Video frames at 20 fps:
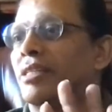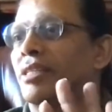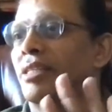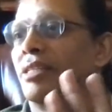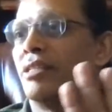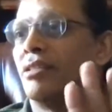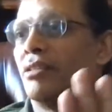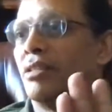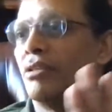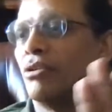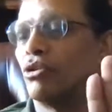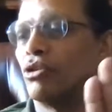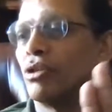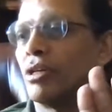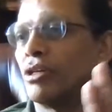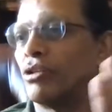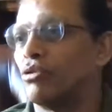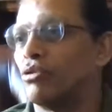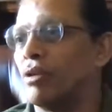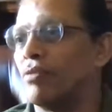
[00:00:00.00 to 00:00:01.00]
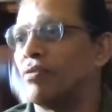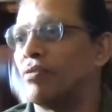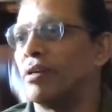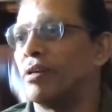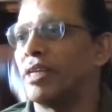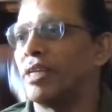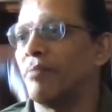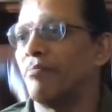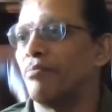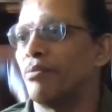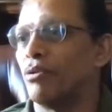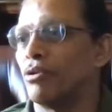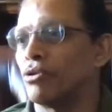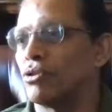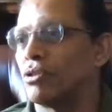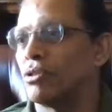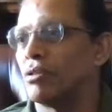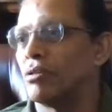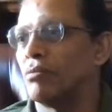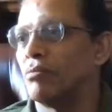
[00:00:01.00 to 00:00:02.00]
Those are two different
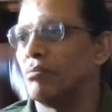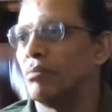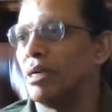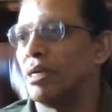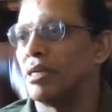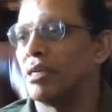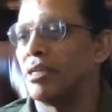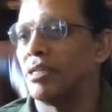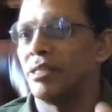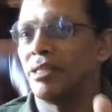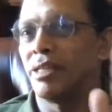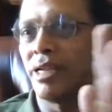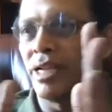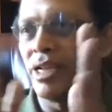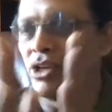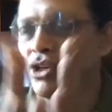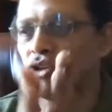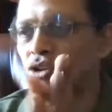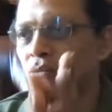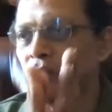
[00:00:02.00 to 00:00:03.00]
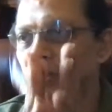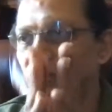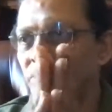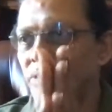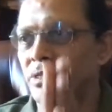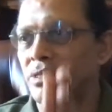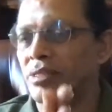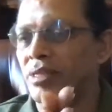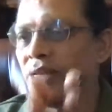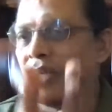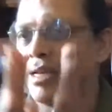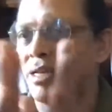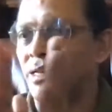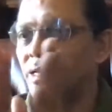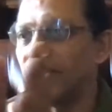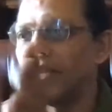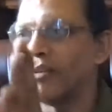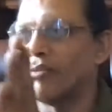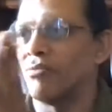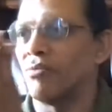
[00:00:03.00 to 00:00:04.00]
tempos, but the ratio between Sa,
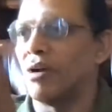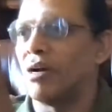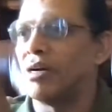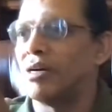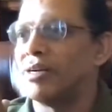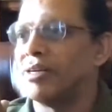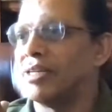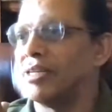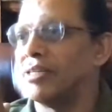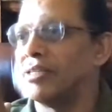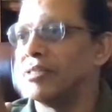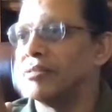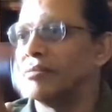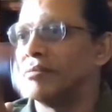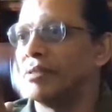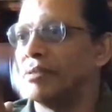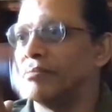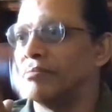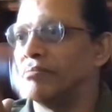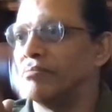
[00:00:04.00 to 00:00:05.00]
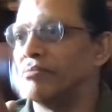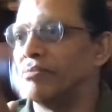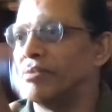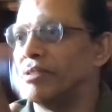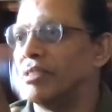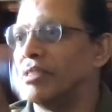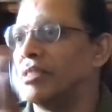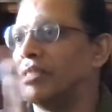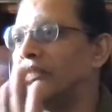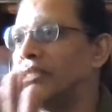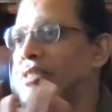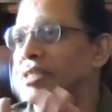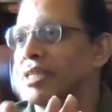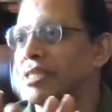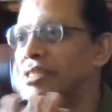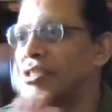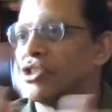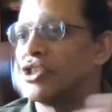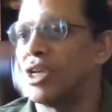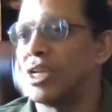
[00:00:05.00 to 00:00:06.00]
Ir, Va, it
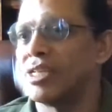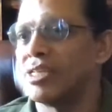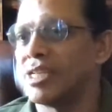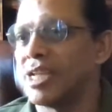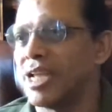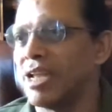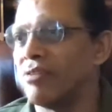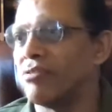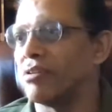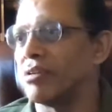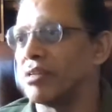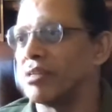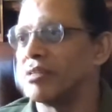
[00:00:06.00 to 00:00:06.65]
doesn't change ever.